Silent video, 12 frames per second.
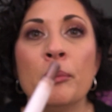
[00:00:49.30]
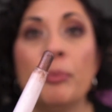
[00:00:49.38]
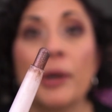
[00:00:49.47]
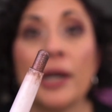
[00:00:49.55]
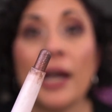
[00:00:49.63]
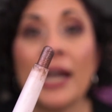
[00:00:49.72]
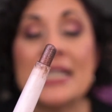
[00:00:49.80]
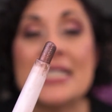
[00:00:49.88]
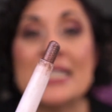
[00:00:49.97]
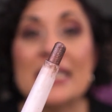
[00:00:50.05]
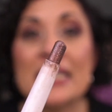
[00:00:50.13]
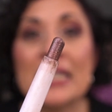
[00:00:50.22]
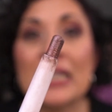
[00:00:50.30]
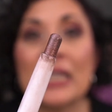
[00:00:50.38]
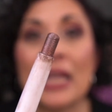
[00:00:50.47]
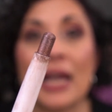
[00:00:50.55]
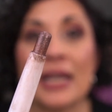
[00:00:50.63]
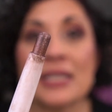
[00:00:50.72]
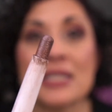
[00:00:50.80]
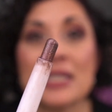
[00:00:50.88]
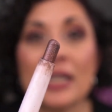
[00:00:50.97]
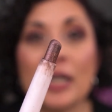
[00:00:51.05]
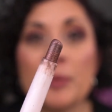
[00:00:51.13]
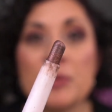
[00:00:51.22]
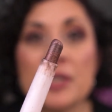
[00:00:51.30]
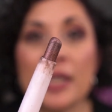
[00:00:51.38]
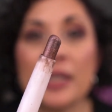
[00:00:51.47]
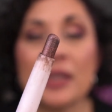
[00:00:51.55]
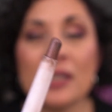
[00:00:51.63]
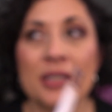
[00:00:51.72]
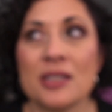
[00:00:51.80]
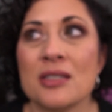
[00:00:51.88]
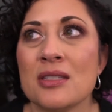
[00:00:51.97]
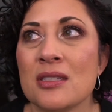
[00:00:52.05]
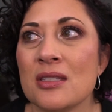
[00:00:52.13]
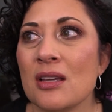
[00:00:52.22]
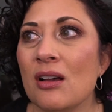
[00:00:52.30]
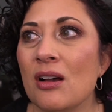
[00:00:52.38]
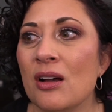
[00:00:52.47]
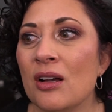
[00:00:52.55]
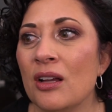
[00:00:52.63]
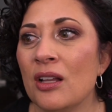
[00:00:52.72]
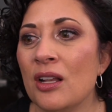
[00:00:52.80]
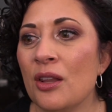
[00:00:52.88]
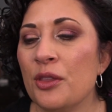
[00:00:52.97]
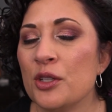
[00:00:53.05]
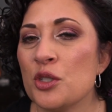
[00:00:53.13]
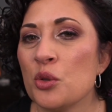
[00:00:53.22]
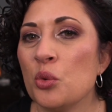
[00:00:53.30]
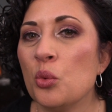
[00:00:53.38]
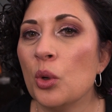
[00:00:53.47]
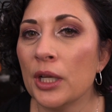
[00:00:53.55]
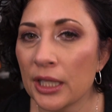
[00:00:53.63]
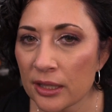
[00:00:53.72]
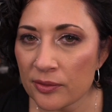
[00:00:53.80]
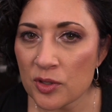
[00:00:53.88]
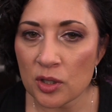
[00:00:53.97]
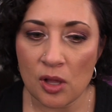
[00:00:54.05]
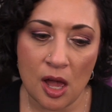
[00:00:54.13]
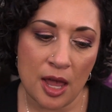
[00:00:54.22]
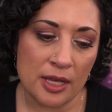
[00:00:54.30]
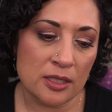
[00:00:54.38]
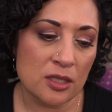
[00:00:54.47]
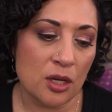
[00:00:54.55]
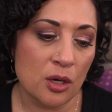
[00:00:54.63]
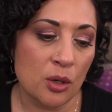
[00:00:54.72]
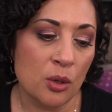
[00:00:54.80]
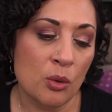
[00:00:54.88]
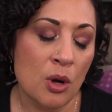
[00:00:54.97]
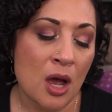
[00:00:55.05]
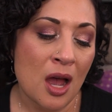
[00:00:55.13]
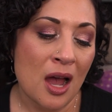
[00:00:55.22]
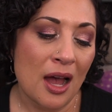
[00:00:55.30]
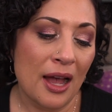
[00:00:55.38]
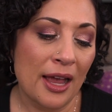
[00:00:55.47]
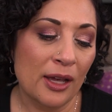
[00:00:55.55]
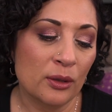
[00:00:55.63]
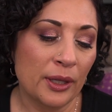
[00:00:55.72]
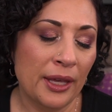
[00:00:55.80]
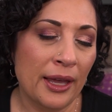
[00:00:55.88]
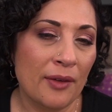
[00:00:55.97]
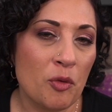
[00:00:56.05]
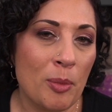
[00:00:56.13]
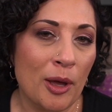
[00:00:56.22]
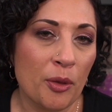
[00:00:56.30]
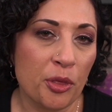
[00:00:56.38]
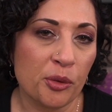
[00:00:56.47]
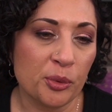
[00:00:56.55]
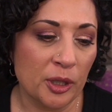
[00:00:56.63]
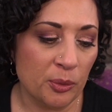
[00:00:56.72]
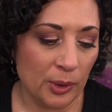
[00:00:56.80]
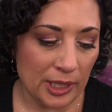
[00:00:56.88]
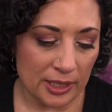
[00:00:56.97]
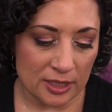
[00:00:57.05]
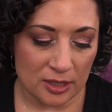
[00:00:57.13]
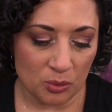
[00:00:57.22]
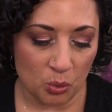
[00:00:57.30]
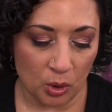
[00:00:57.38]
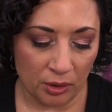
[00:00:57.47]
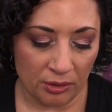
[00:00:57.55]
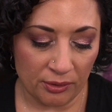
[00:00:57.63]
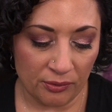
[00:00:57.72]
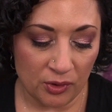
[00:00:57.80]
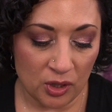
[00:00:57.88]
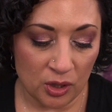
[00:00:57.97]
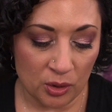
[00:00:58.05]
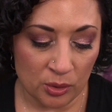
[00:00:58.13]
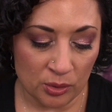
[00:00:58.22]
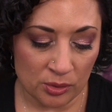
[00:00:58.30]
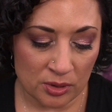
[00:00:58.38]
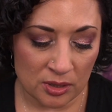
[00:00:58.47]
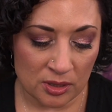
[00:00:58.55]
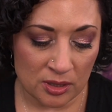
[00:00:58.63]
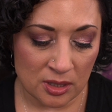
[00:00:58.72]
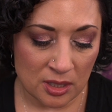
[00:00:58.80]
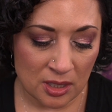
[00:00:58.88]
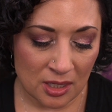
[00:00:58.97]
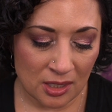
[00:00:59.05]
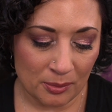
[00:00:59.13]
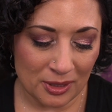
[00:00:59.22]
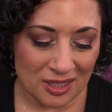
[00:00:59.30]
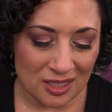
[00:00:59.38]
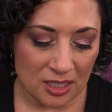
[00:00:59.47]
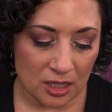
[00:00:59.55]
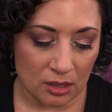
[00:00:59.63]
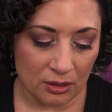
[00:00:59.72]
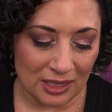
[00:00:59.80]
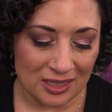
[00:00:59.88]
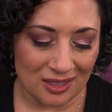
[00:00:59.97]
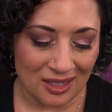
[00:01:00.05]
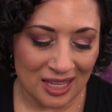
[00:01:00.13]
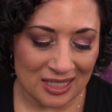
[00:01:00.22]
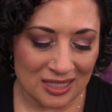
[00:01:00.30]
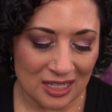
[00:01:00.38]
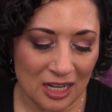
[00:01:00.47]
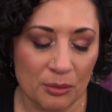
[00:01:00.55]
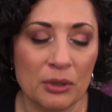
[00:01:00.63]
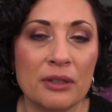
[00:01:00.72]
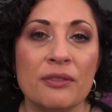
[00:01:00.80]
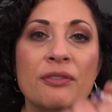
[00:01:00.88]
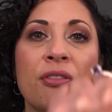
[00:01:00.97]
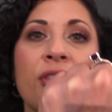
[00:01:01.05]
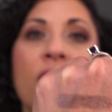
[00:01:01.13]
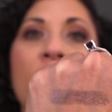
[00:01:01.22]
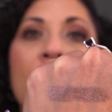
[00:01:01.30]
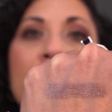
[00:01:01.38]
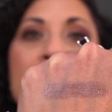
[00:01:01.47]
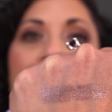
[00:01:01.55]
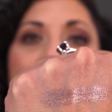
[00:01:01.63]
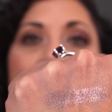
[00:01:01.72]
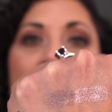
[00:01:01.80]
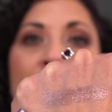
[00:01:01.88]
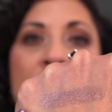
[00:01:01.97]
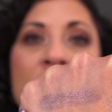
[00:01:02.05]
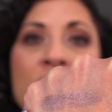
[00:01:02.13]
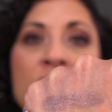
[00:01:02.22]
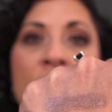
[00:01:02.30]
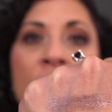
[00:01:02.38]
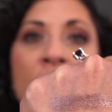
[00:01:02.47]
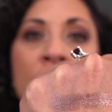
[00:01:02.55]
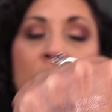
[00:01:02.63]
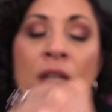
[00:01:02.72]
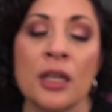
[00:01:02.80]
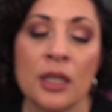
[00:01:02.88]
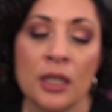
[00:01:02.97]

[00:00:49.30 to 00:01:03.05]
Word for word: but I did last update this on the 20th of July. So I only have about 3 weeks worth of use. But still, it's less than I would have thought. So there's the shade.